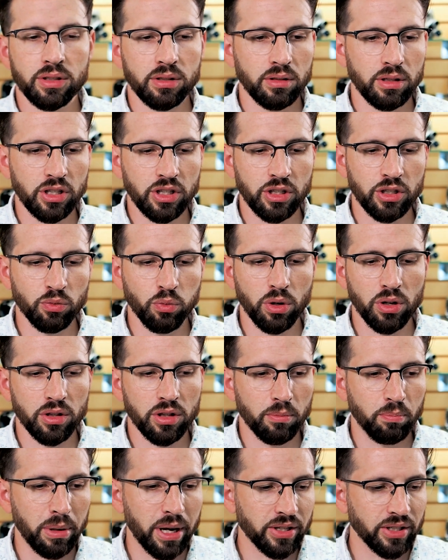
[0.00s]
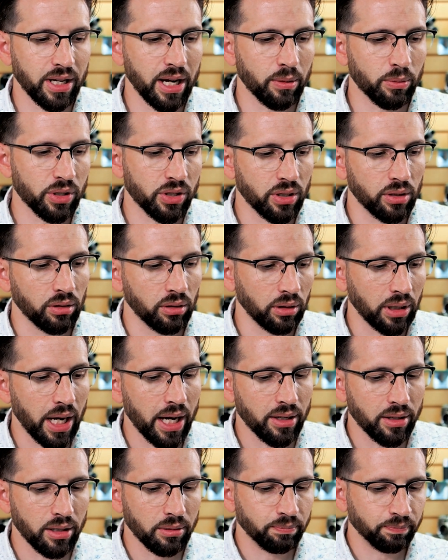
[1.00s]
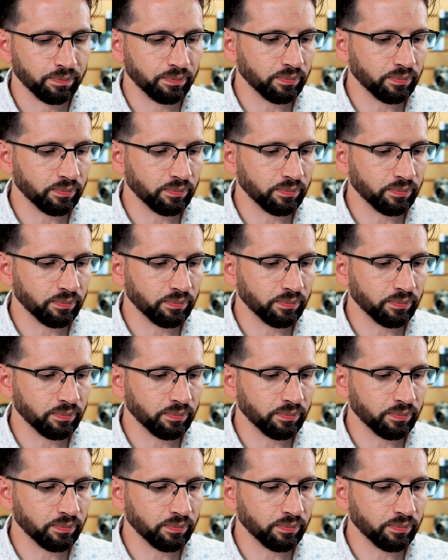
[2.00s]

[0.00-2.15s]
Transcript: This is one of the best cameras in the lineup.